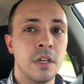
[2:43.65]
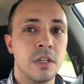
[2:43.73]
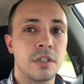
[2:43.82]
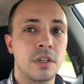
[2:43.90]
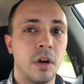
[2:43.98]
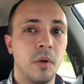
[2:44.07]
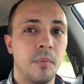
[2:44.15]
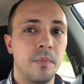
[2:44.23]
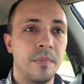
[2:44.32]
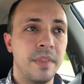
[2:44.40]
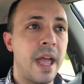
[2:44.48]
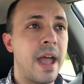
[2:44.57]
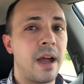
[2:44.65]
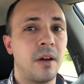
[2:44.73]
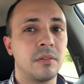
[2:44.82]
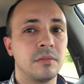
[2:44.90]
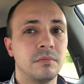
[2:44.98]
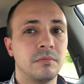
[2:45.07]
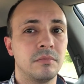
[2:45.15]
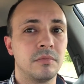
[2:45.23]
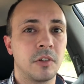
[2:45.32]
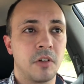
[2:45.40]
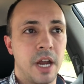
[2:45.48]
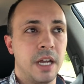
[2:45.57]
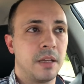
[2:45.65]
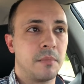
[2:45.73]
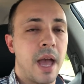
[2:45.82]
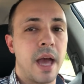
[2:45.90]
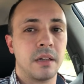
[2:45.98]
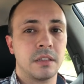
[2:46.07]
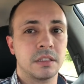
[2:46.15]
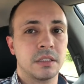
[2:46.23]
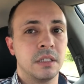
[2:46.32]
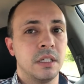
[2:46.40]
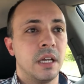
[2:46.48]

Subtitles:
So now grading matters.